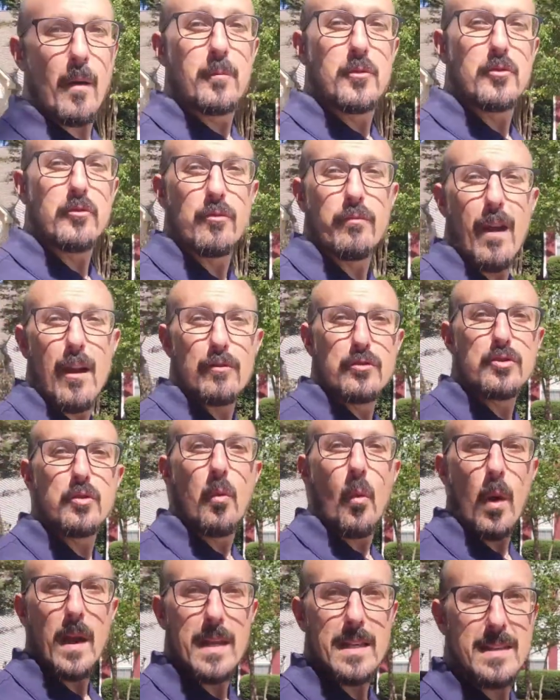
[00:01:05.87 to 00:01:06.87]
up to around
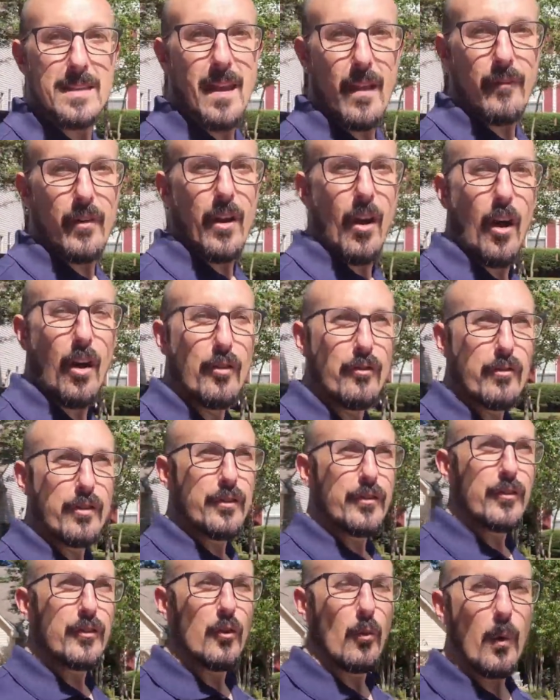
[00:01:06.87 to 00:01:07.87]

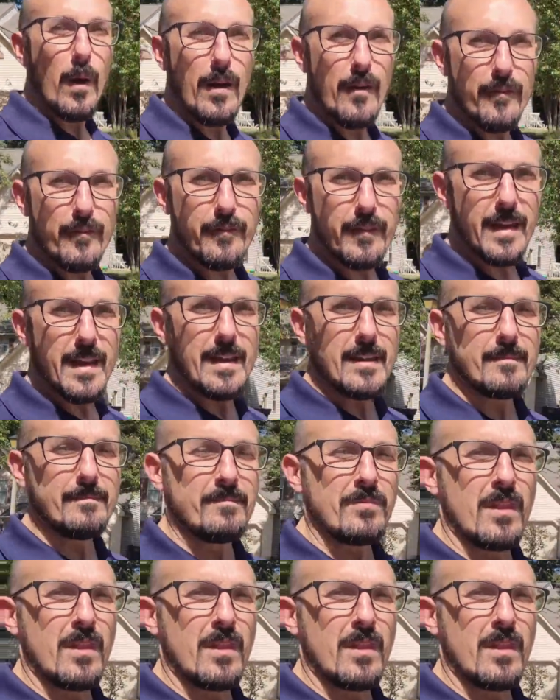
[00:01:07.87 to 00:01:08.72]
2,700 square feet.